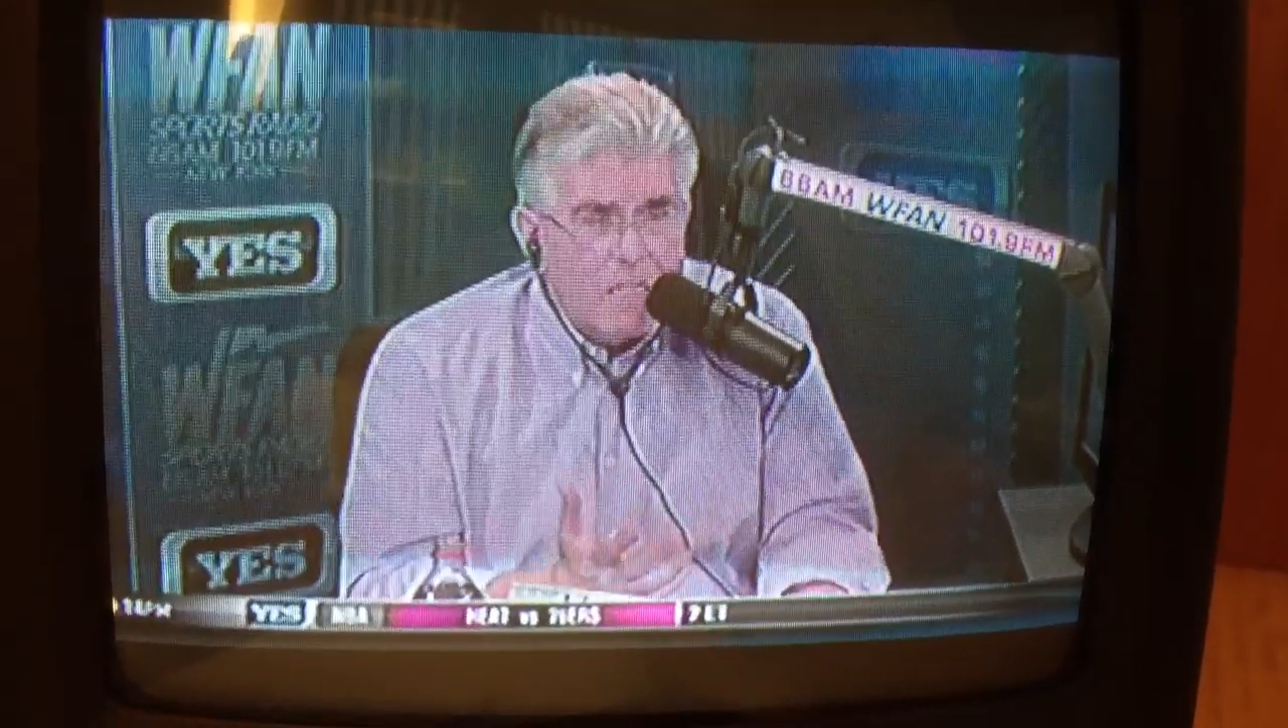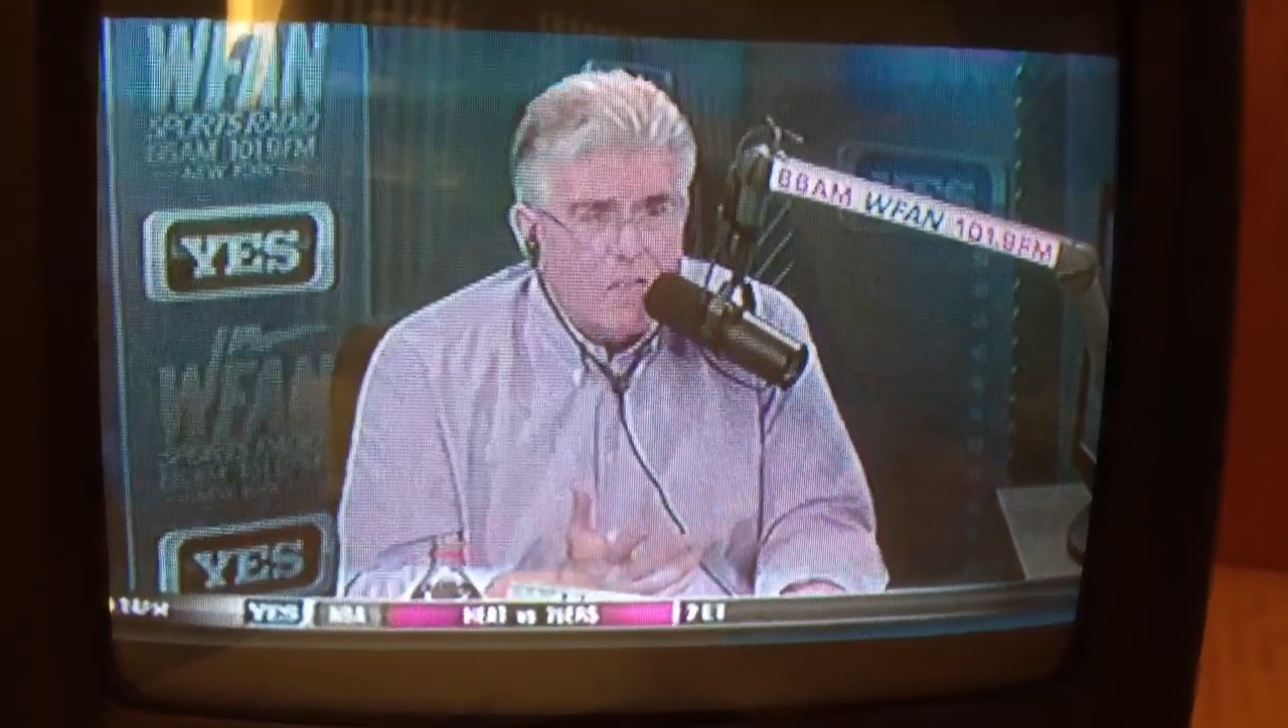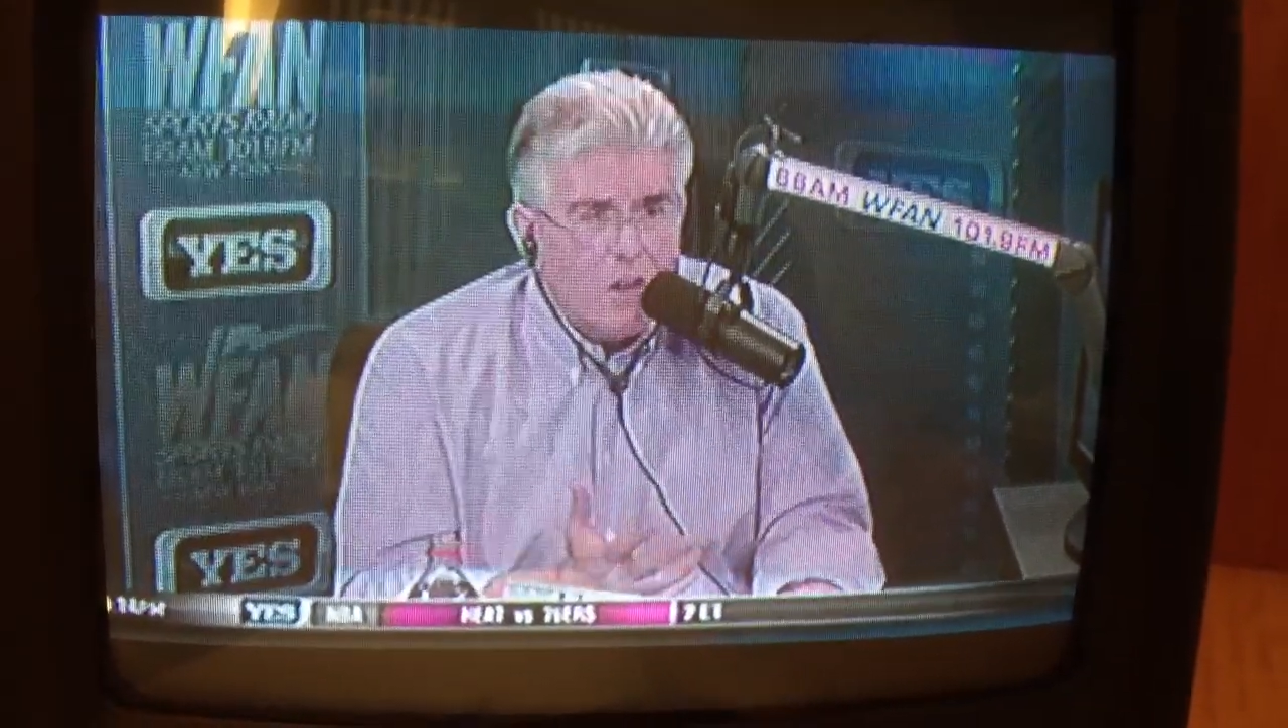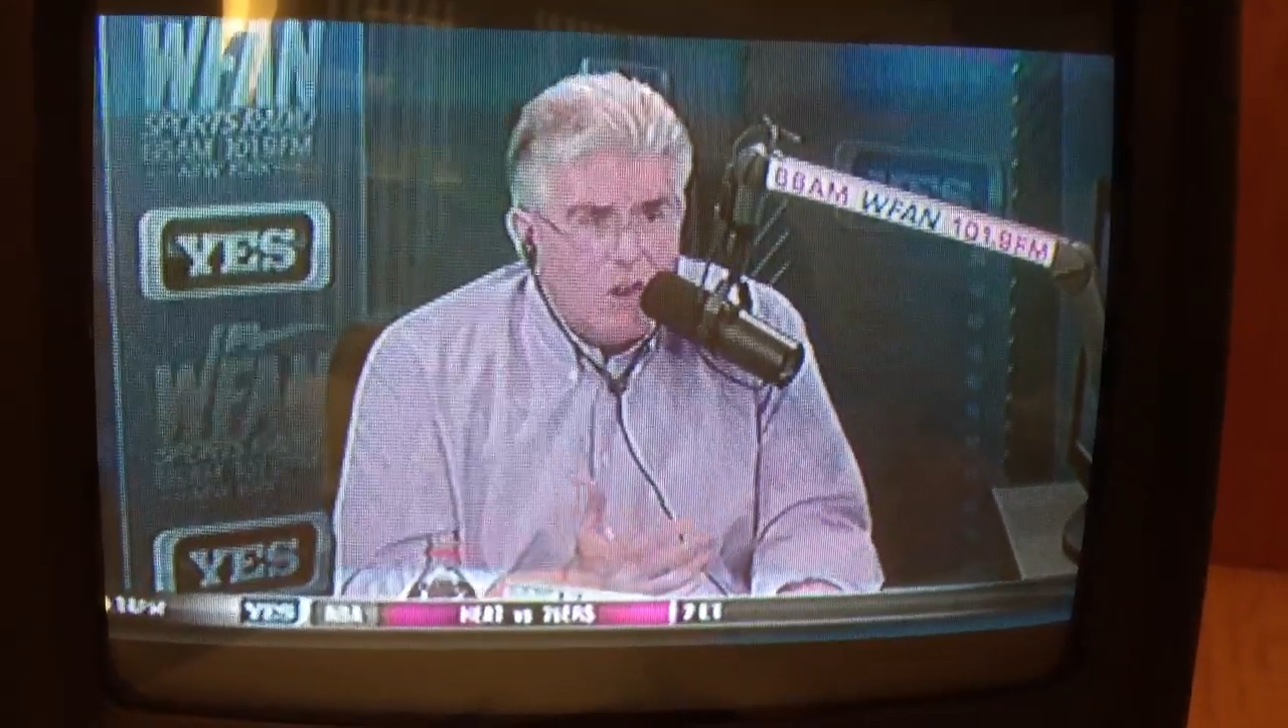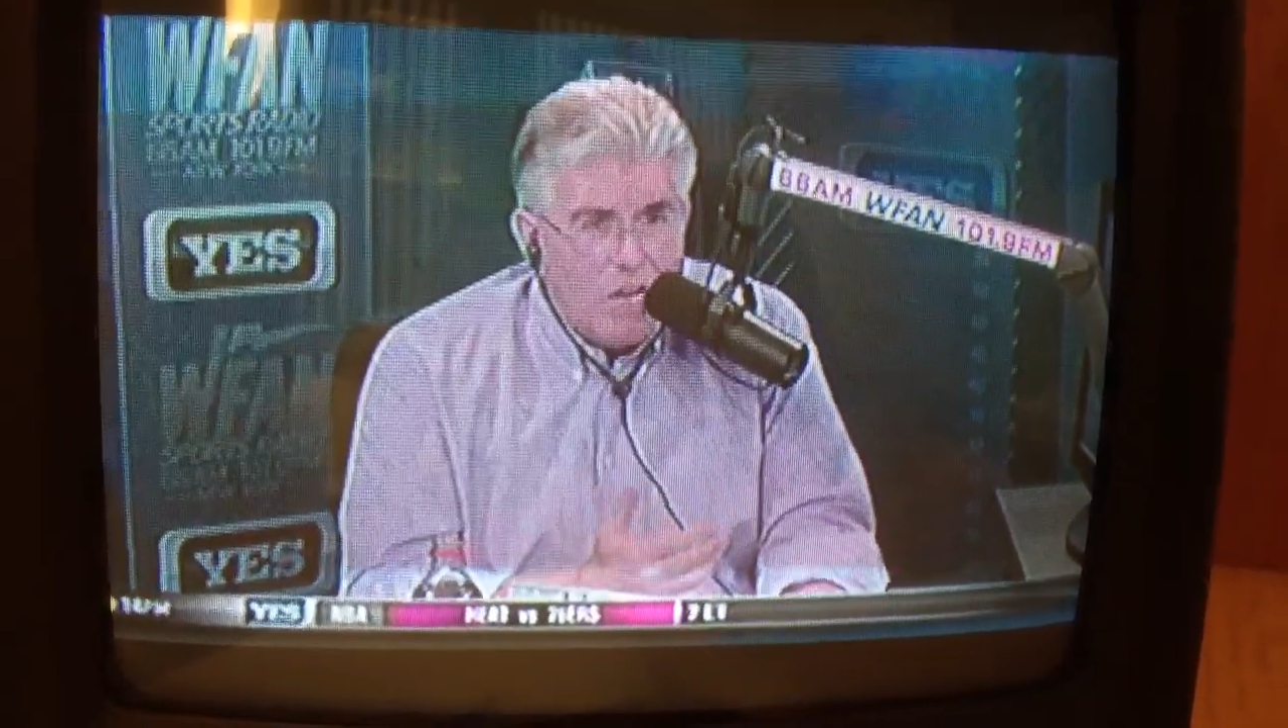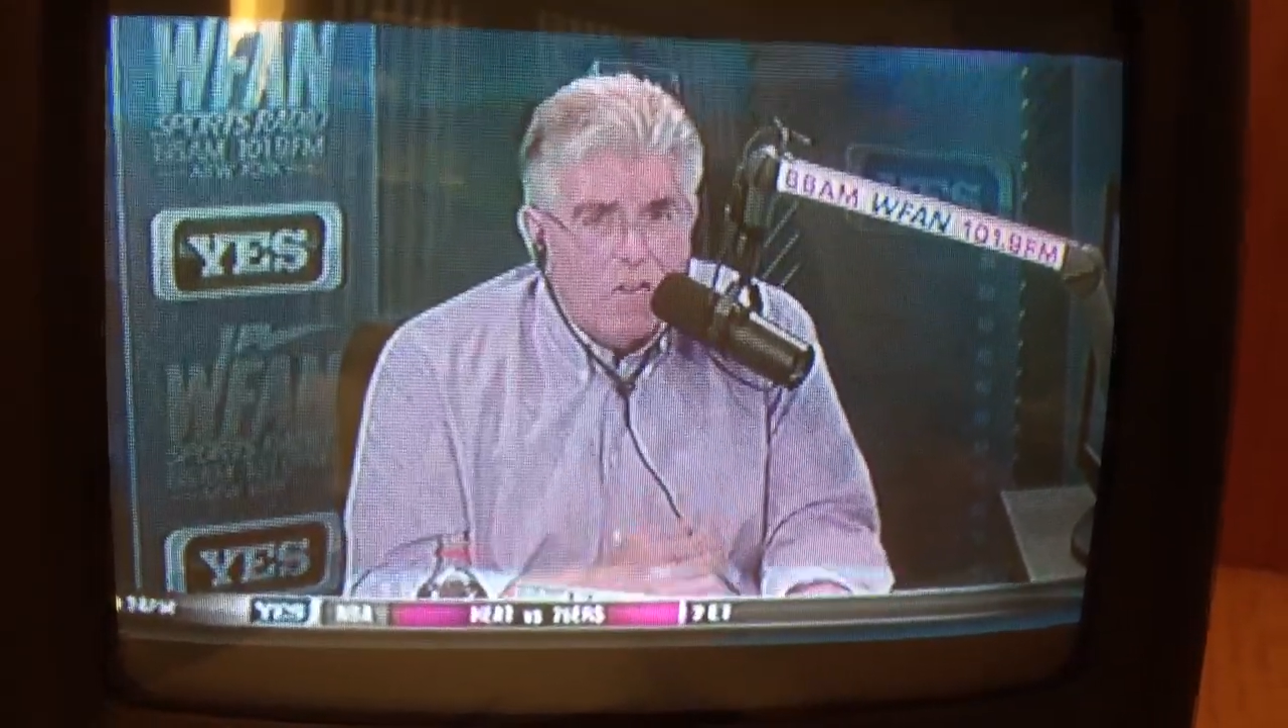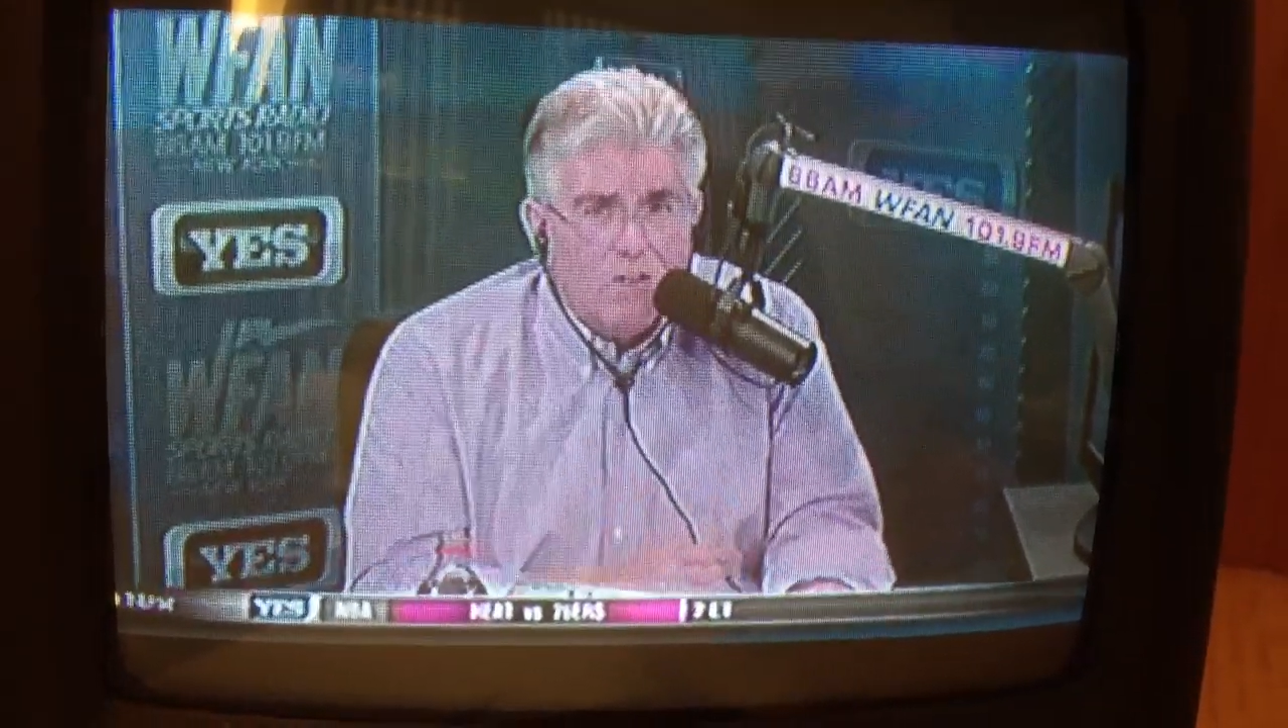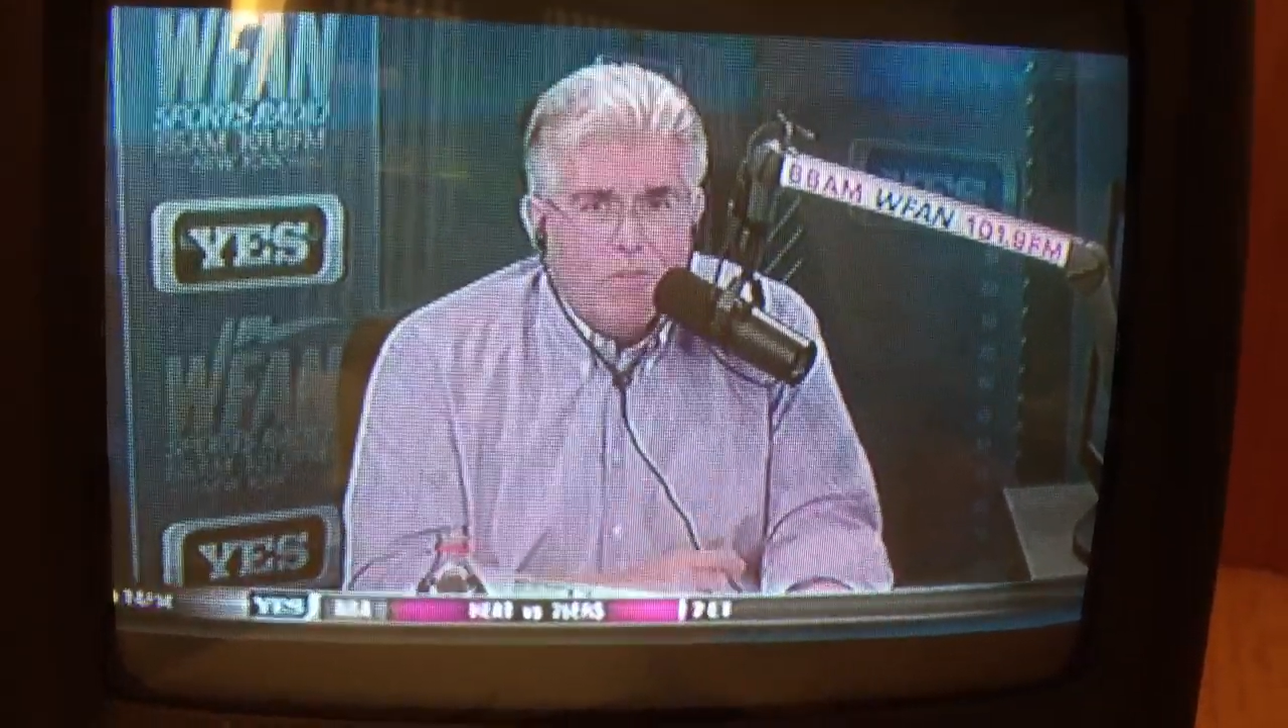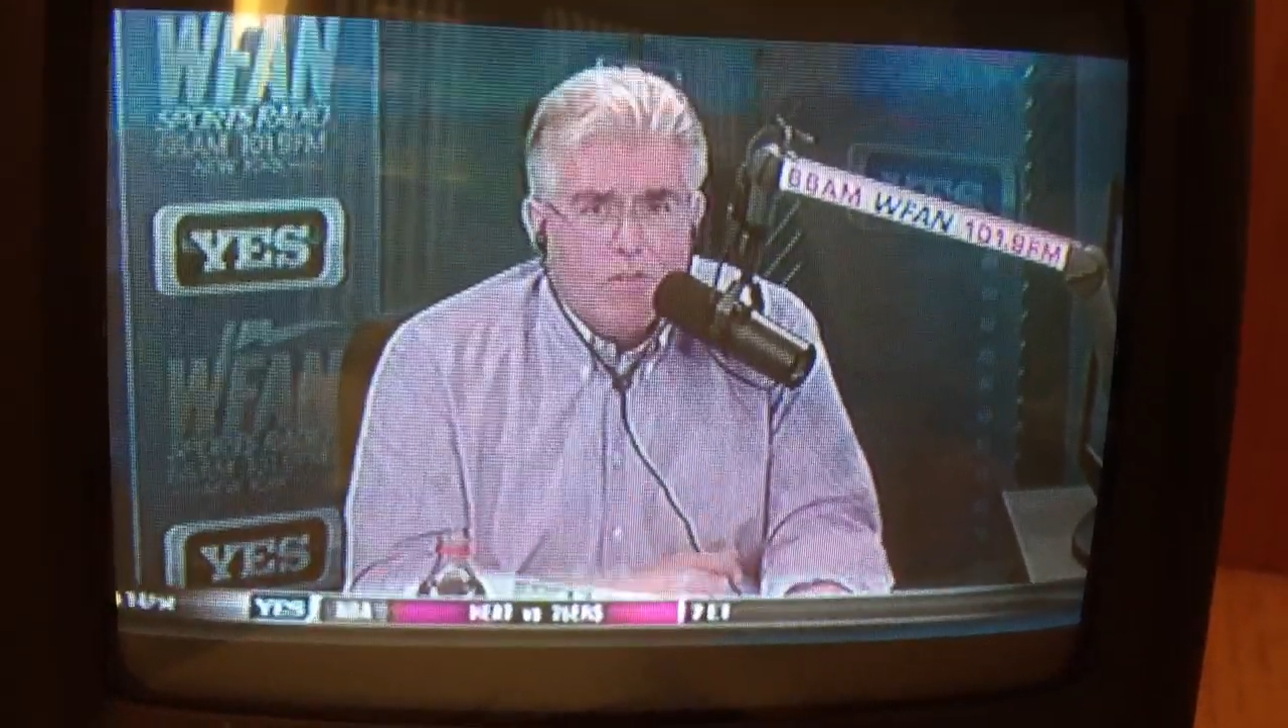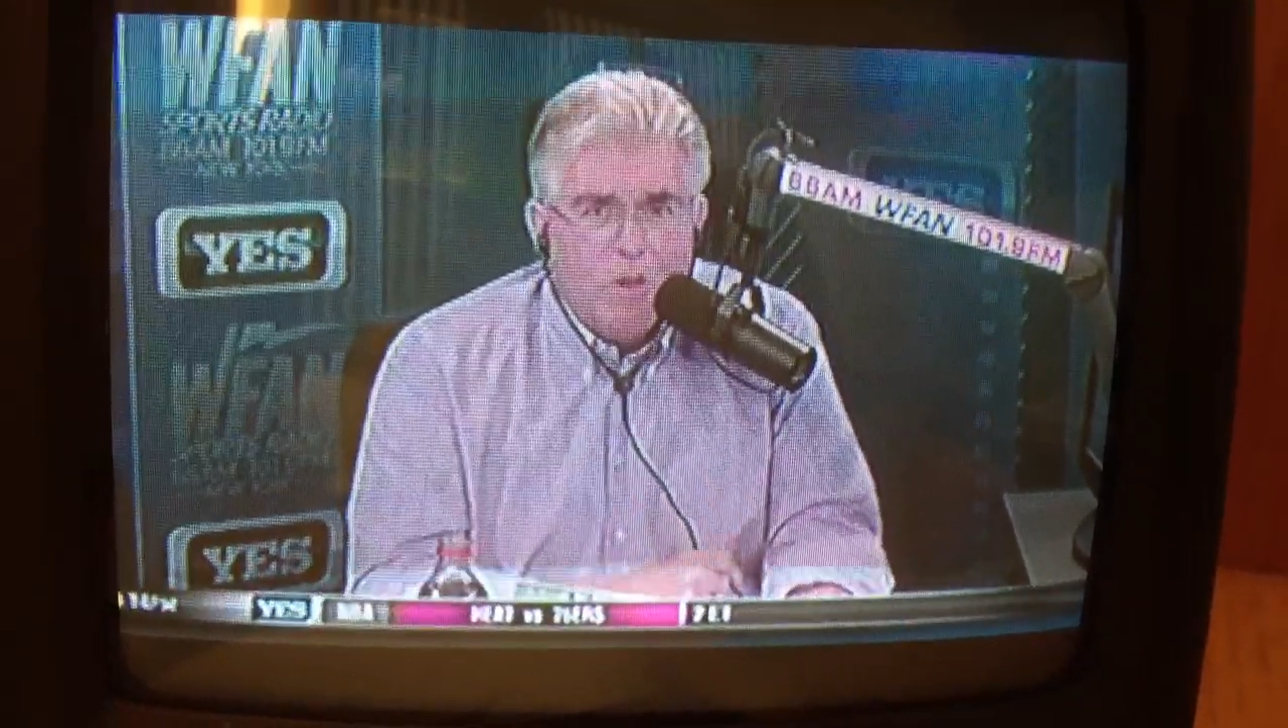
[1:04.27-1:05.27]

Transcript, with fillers: the cardinal from